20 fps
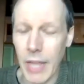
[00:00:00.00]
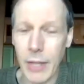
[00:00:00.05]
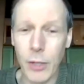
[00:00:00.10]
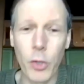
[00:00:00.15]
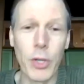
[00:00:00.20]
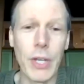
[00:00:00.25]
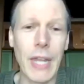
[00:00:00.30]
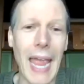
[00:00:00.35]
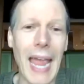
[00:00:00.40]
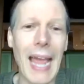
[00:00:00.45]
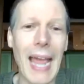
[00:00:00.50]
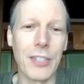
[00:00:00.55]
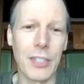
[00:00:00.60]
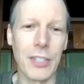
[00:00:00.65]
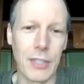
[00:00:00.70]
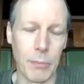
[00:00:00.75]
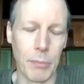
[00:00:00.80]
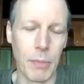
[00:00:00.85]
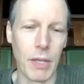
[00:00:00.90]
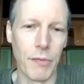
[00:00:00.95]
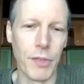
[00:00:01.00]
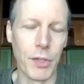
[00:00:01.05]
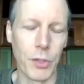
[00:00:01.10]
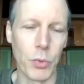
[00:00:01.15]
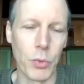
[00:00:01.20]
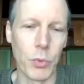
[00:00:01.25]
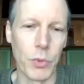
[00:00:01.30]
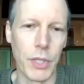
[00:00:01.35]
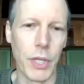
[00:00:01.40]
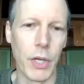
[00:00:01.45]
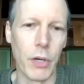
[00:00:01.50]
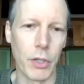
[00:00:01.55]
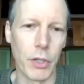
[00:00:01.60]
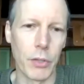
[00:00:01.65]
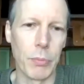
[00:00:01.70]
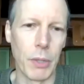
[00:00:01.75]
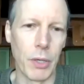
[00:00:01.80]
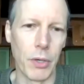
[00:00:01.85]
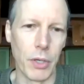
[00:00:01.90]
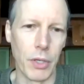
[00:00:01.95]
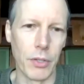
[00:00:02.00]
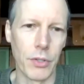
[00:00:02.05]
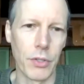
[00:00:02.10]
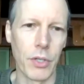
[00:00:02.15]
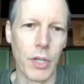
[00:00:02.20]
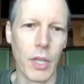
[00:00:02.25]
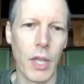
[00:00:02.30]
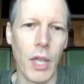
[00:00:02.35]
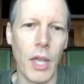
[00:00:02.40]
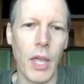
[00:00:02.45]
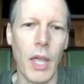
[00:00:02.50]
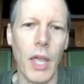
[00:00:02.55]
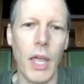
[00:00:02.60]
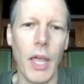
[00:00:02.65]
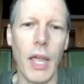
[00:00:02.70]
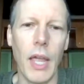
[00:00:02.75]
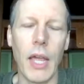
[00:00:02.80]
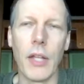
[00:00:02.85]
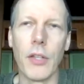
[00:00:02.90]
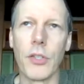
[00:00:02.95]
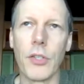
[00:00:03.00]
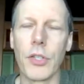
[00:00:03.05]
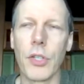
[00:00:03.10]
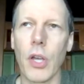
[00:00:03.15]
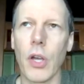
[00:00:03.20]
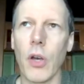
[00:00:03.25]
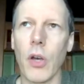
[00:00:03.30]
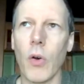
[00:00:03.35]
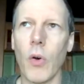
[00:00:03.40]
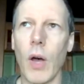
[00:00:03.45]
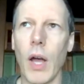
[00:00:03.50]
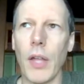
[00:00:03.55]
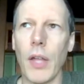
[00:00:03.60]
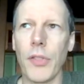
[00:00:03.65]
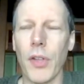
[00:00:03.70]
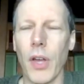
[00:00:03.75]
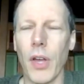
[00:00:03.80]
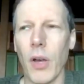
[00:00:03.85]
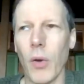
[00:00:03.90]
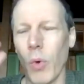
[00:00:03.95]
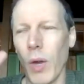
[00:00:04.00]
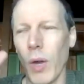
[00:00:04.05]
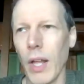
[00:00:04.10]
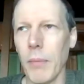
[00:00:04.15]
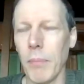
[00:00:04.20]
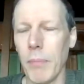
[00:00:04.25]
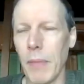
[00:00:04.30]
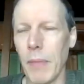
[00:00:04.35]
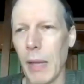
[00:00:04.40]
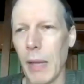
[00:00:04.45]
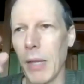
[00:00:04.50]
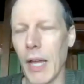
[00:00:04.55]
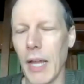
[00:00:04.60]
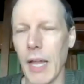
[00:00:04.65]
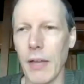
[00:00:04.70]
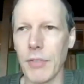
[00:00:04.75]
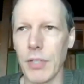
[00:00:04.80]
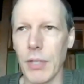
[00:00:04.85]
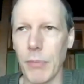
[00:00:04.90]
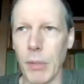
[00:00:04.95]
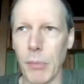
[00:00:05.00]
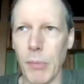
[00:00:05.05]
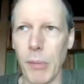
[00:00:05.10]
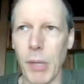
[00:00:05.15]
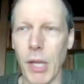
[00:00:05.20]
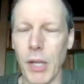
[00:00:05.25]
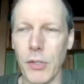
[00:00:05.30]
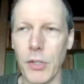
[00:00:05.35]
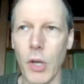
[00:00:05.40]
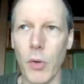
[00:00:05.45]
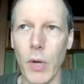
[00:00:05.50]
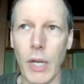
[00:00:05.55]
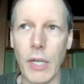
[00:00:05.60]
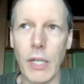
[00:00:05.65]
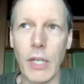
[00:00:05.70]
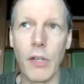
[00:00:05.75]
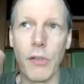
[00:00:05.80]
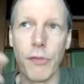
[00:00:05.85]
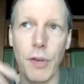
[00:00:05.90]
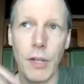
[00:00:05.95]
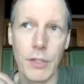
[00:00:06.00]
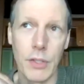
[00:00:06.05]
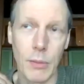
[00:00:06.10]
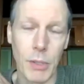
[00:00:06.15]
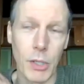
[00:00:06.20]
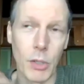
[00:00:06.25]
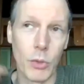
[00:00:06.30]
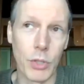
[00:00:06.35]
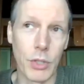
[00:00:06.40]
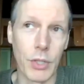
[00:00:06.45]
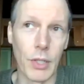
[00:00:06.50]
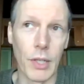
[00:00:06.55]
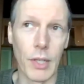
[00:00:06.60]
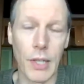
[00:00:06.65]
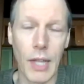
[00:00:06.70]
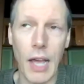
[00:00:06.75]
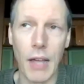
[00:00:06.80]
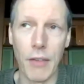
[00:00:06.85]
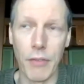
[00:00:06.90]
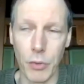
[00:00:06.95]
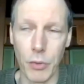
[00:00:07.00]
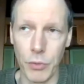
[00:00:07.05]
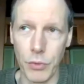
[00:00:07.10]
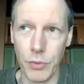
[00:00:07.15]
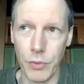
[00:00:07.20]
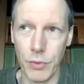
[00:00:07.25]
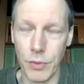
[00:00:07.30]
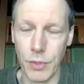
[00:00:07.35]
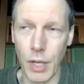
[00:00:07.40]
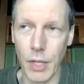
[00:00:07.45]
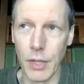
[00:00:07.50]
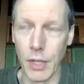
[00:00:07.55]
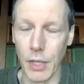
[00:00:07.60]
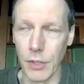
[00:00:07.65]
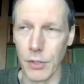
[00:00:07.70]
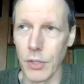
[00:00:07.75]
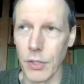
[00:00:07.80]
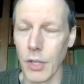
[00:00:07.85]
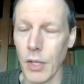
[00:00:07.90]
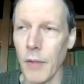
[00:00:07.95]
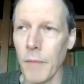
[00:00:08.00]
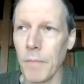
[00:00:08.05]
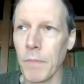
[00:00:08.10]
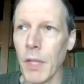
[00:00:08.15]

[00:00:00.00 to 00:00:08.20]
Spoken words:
I couldn't ask them if this was their experience. And so I thought, well, maybe I have something, maybe I don't. I need to find somebody who's still alive who's done this.